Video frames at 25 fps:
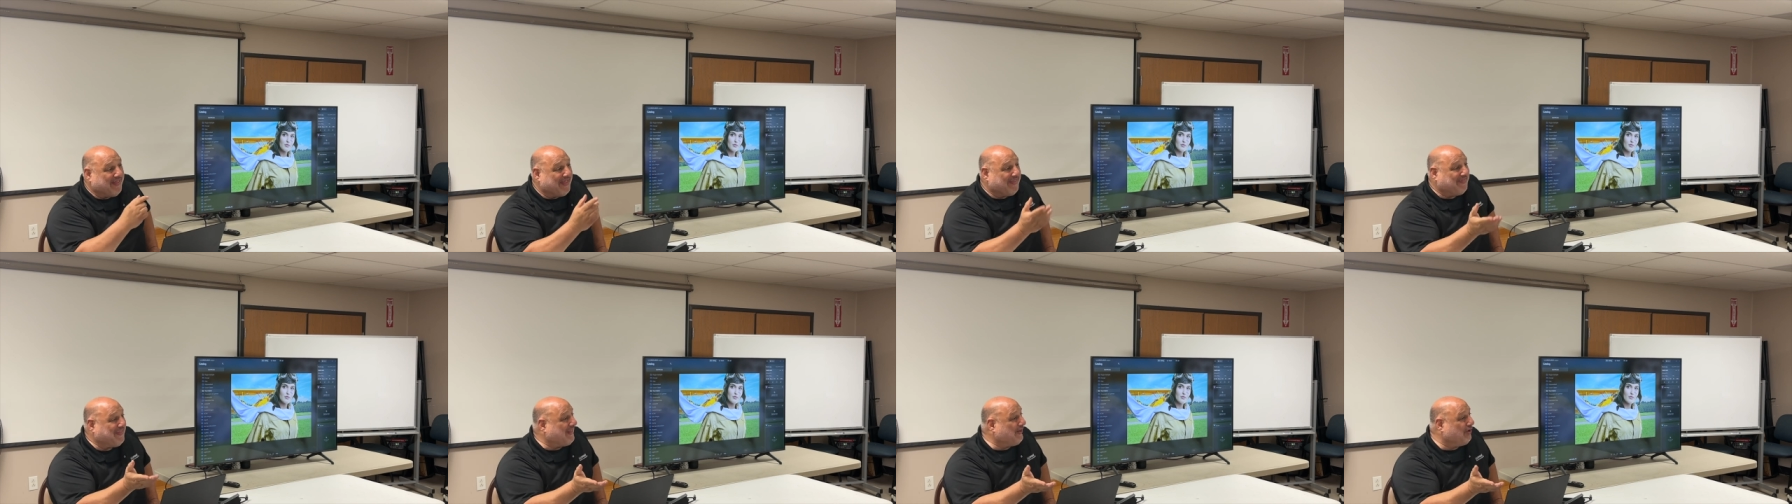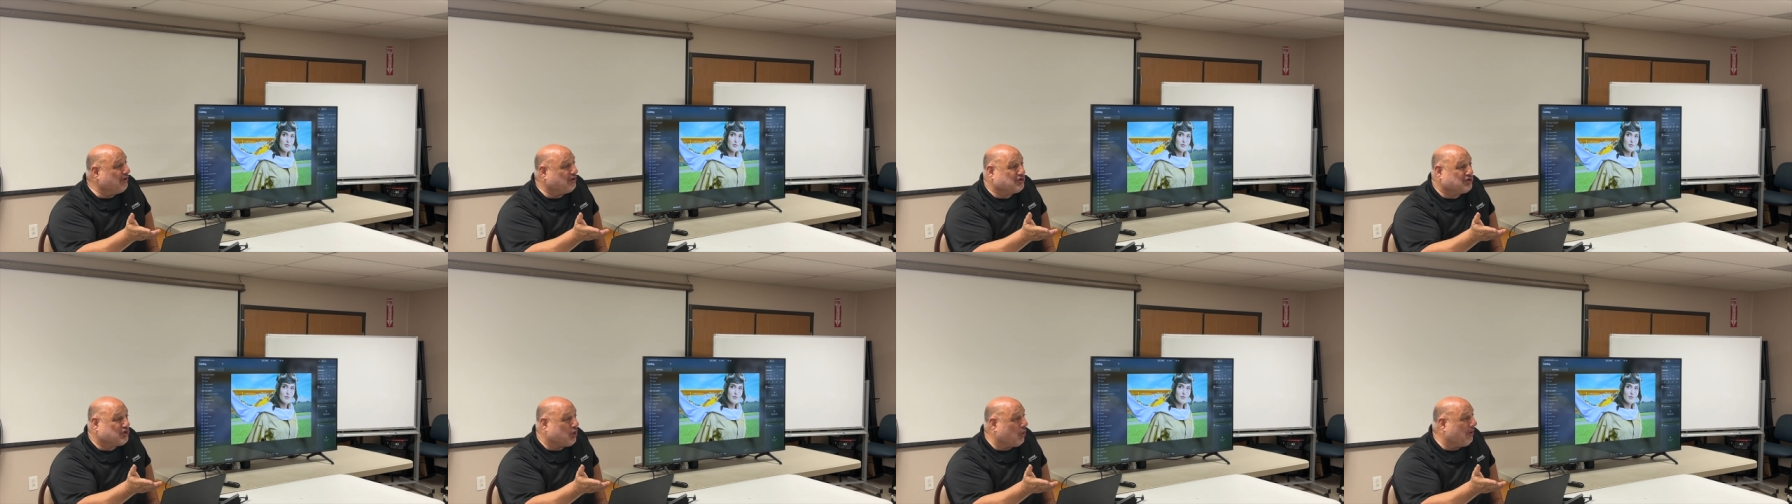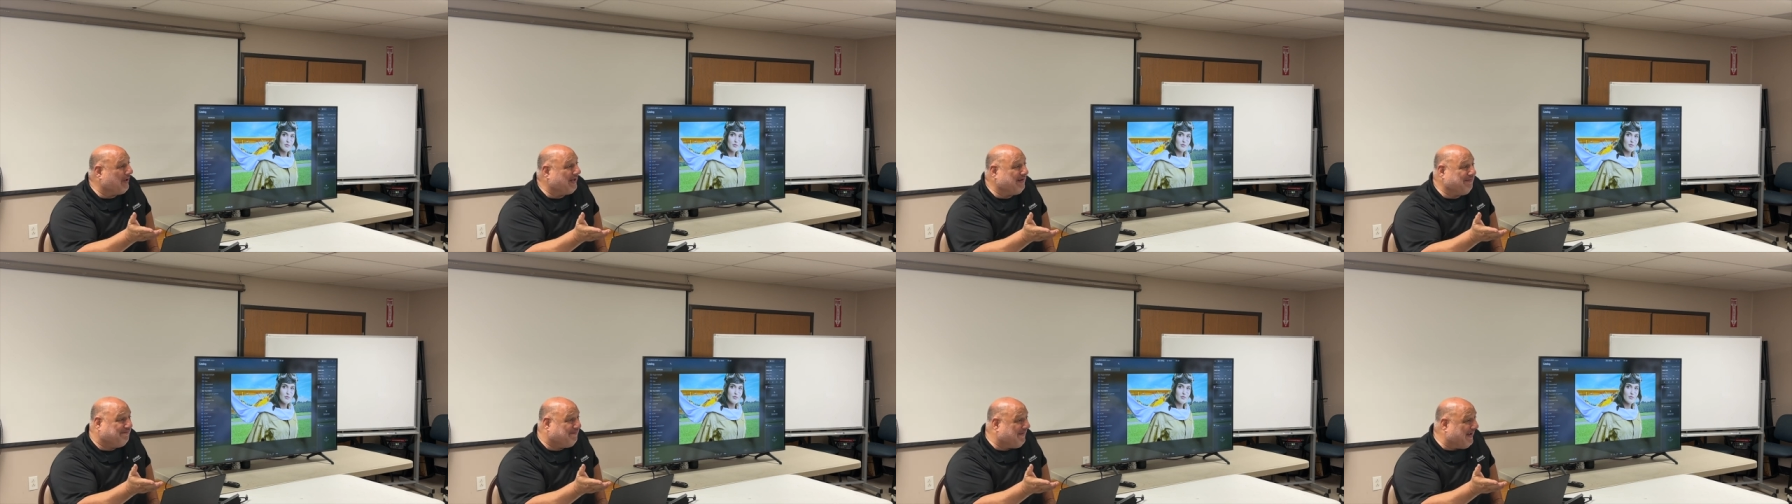that, that looks
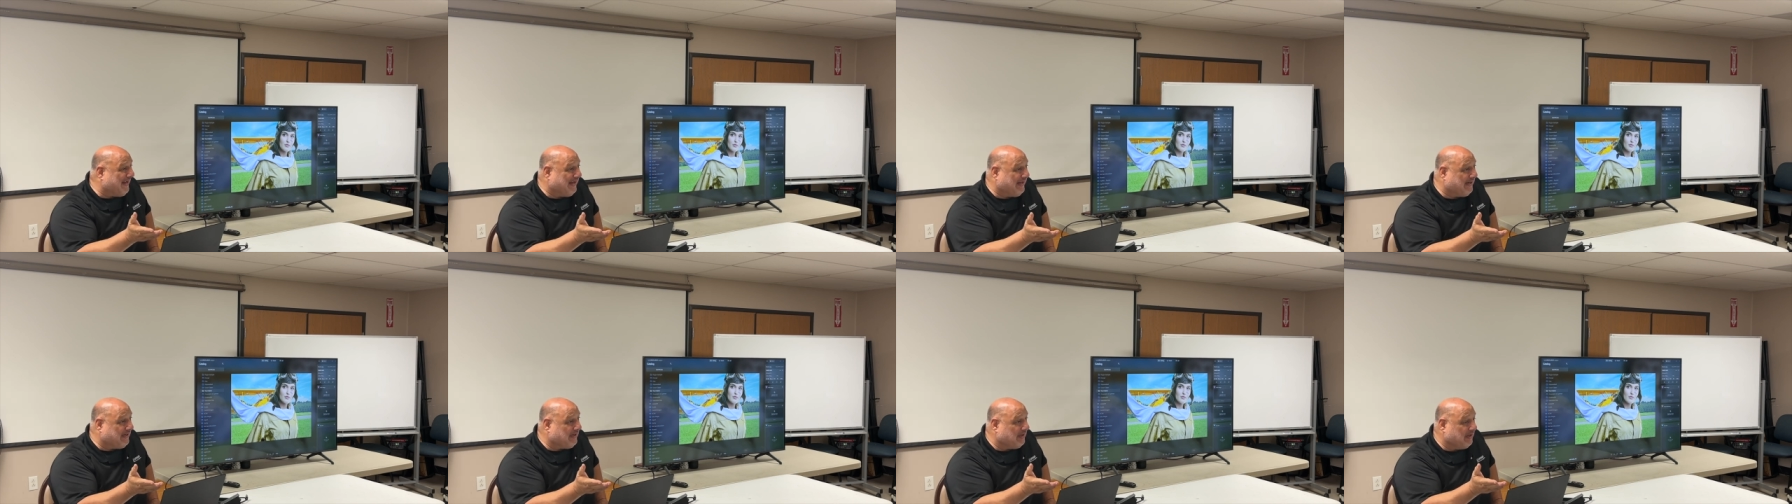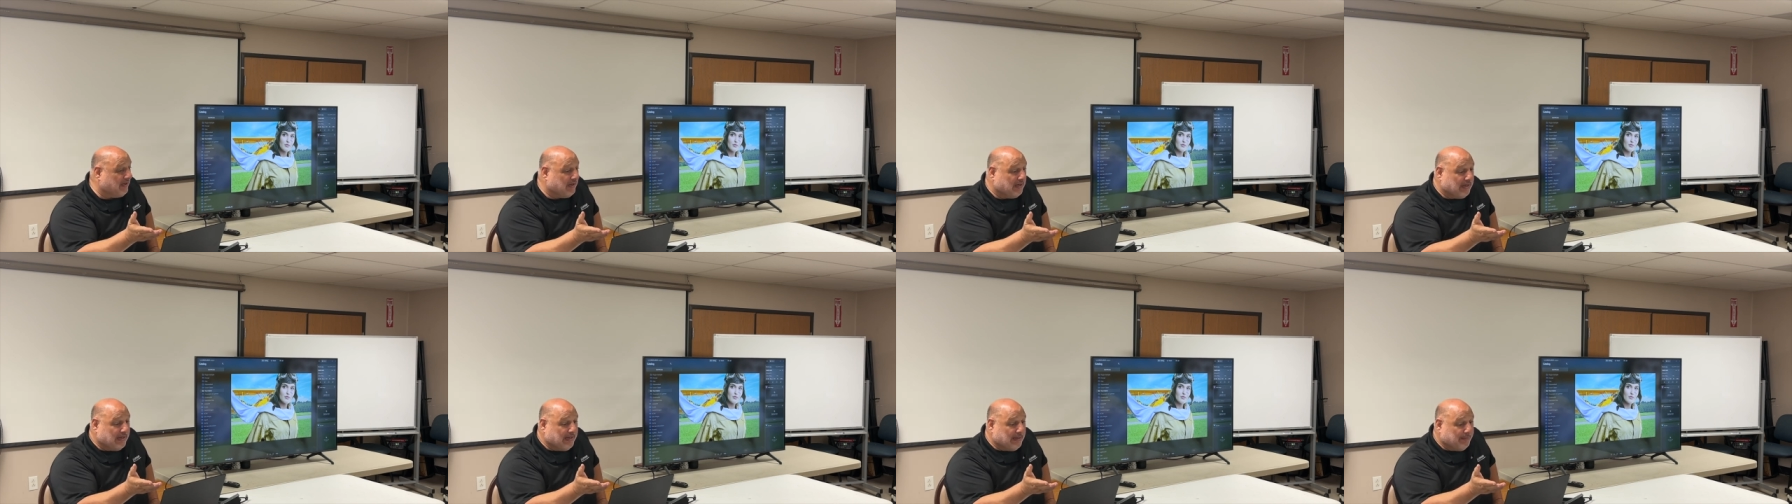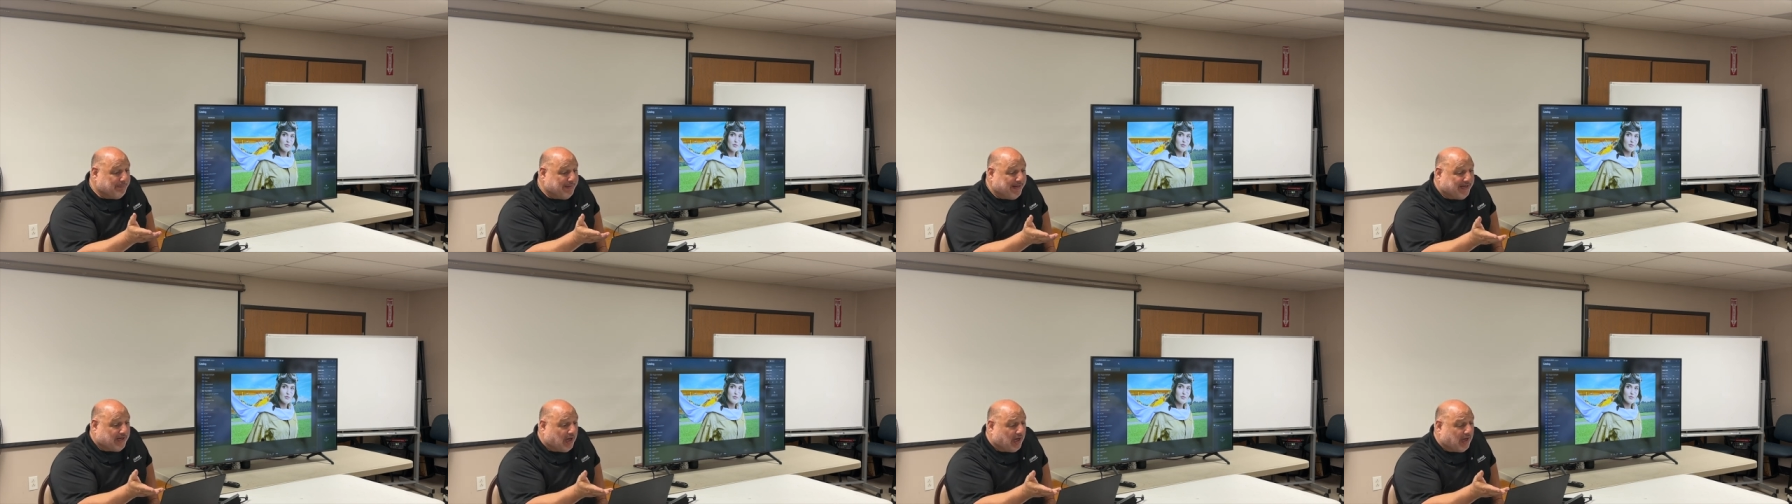totally fake
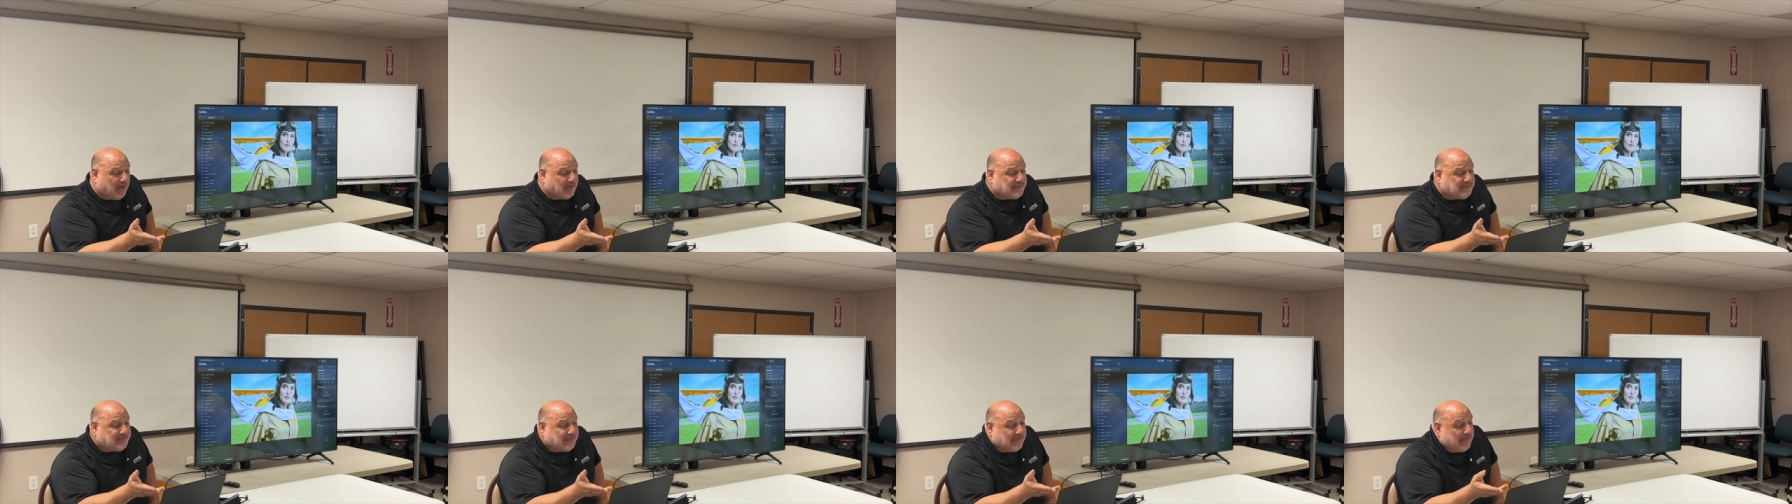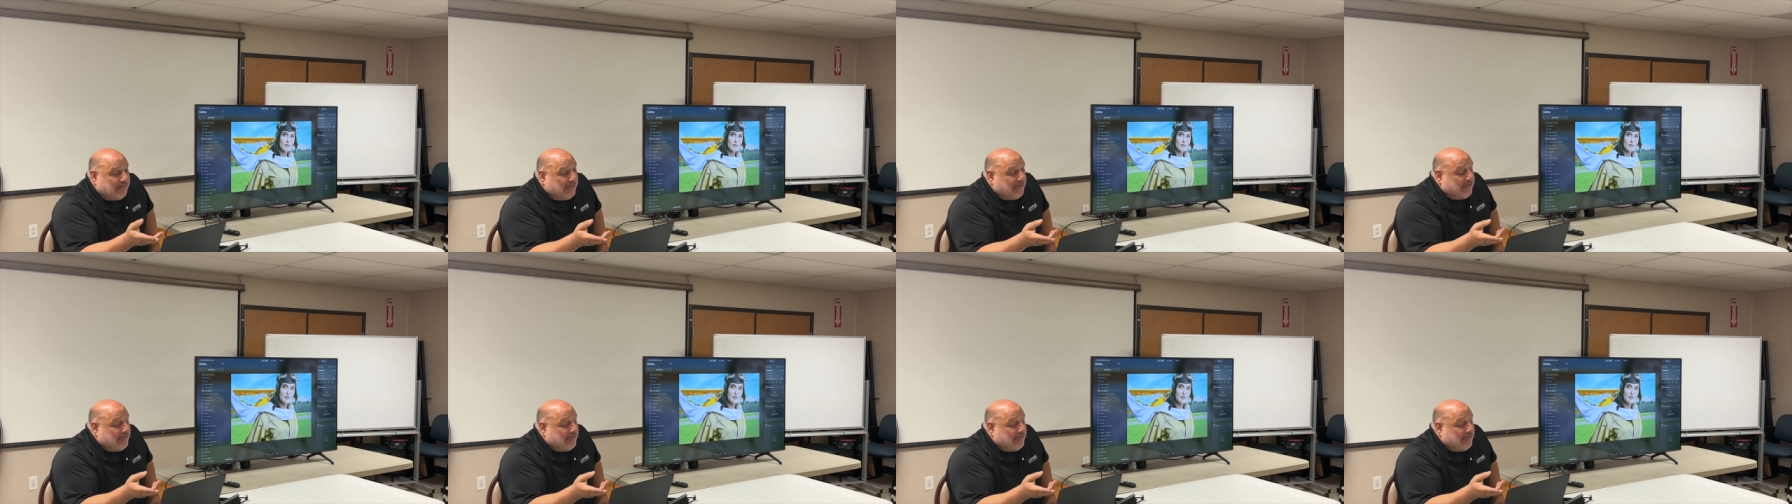because